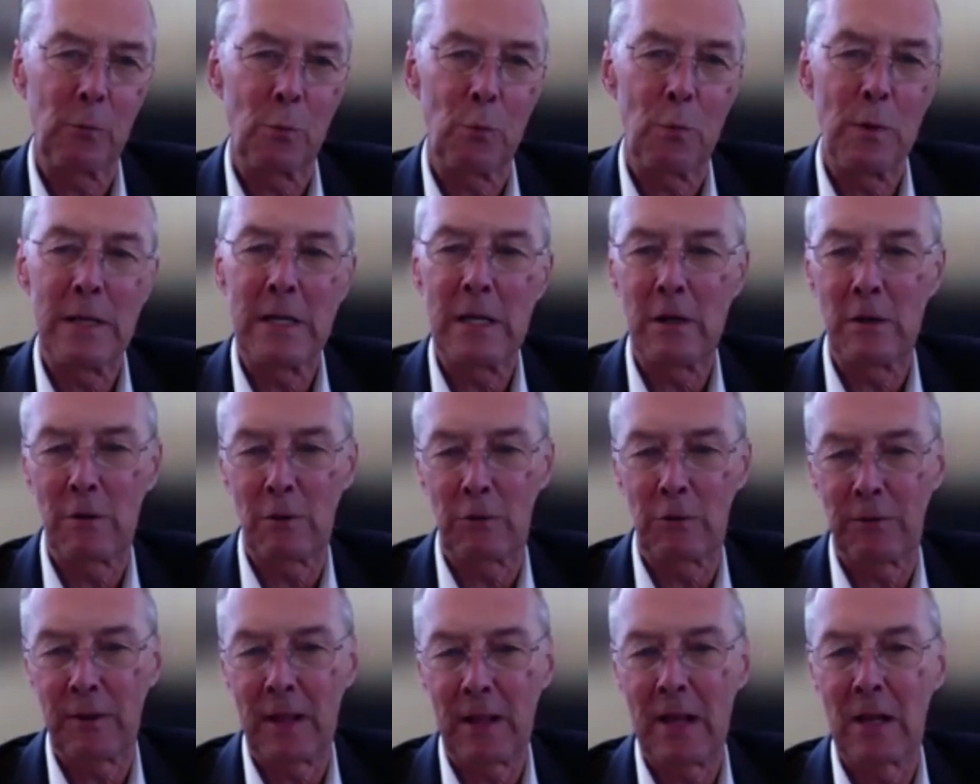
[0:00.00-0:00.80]
we need to
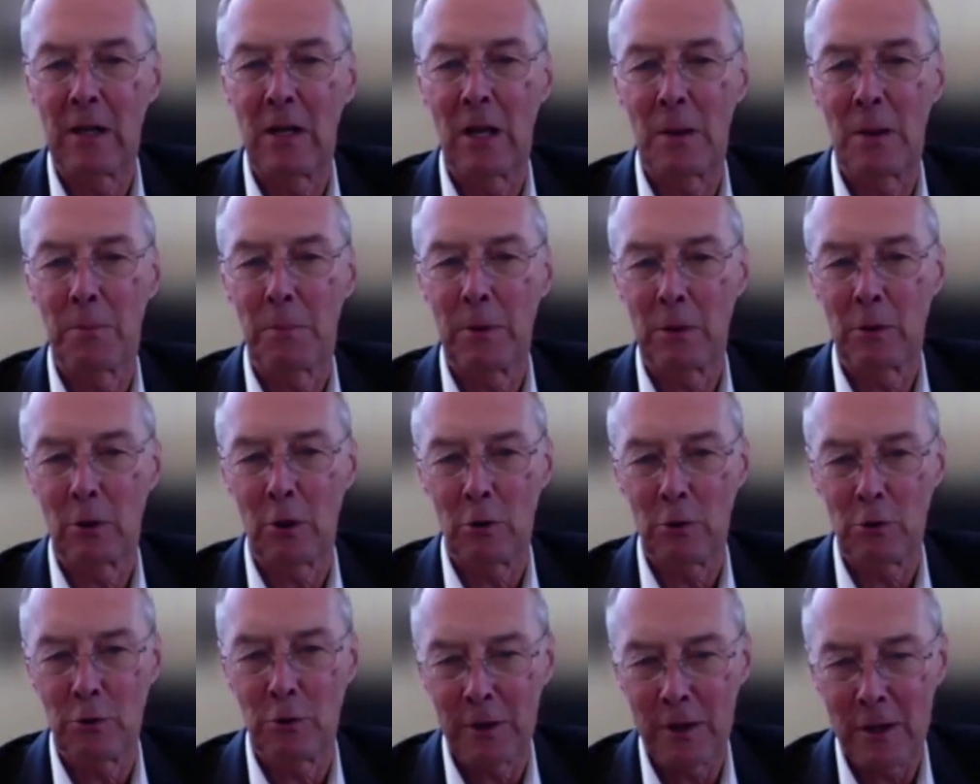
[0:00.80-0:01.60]
stand up and
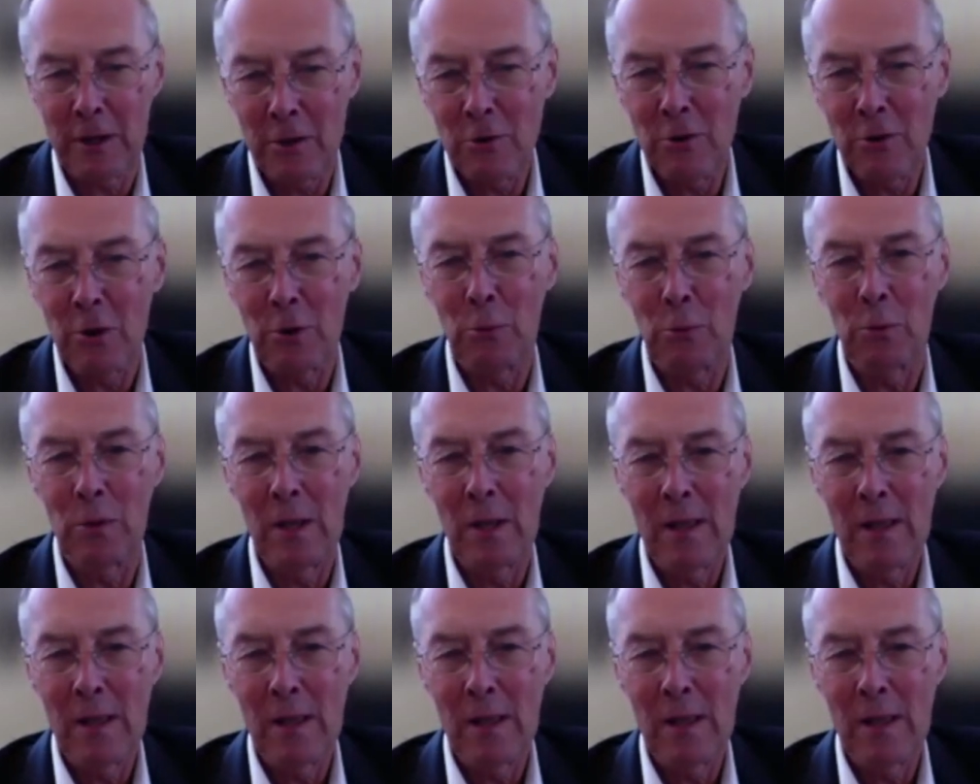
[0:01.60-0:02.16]
continue.